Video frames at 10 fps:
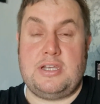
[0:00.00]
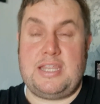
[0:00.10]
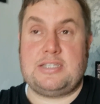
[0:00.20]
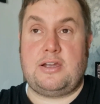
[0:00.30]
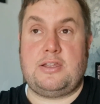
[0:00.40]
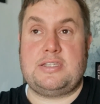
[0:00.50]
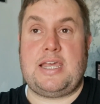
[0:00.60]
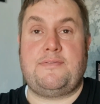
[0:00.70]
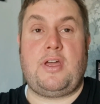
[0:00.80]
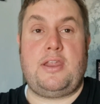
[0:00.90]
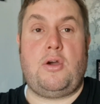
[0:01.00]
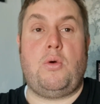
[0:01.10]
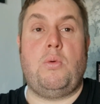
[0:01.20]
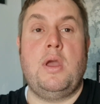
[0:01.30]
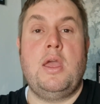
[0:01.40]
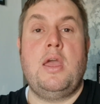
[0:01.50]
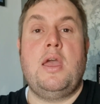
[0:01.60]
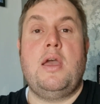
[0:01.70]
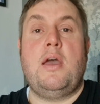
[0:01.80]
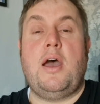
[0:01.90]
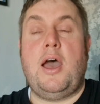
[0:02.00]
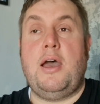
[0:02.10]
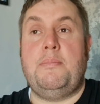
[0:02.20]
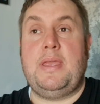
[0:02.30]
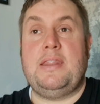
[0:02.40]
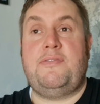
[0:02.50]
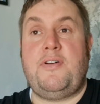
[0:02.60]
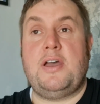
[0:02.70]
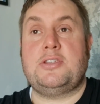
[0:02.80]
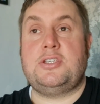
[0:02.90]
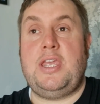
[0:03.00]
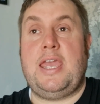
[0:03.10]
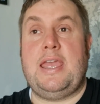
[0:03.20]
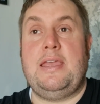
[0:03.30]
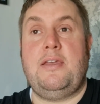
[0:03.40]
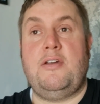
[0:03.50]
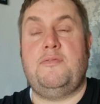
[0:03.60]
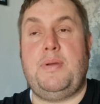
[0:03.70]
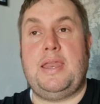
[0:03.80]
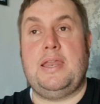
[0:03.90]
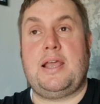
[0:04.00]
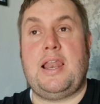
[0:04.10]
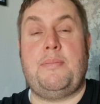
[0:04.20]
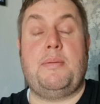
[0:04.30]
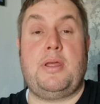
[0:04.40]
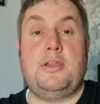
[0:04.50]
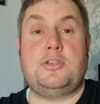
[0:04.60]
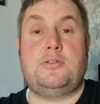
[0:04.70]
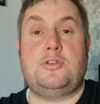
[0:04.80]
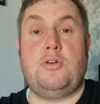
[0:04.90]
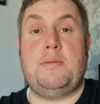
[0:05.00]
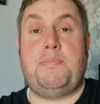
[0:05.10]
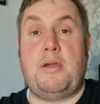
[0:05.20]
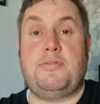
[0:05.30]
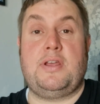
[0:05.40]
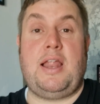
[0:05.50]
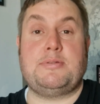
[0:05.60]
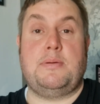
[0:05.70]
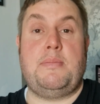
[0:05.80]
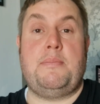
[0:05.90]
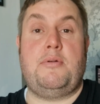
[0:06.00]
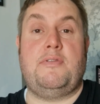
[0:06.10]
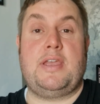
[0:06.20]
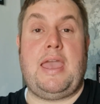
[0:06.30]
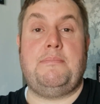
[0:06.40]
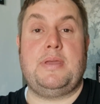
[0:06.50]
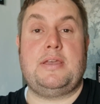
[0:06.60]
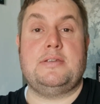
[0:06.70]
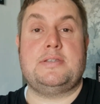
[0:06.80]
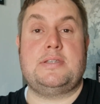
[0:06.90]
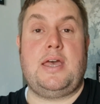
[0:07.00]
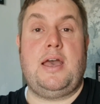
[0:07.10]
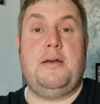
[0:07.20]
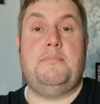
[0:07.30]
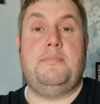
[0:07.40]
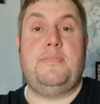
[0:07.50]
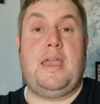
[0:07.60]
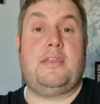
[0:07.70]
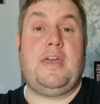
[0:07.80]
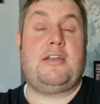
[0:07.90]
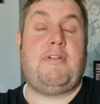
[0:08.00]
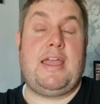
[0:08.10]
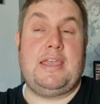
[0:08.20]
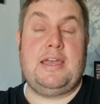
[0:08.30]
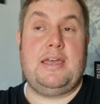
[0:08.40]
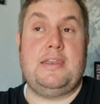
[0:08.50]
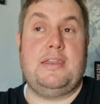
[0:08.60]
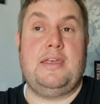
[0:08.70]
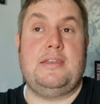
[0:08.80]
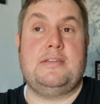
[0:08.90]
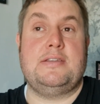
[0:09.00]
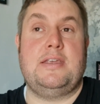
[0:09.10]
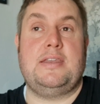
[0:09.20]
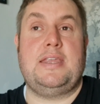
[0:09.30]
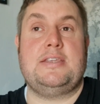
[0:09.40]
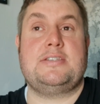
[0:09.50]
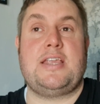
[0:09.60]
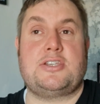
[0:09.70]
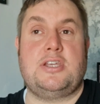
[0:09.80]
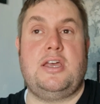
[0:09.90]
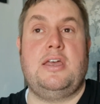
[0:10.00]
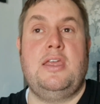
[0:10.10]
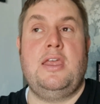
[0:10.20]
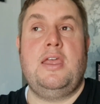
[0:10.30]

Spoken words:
At least I can say I've done it all in the first year of being in a club, and I'm going to join both the clubs I'm a member of again, because they're great, and it's such a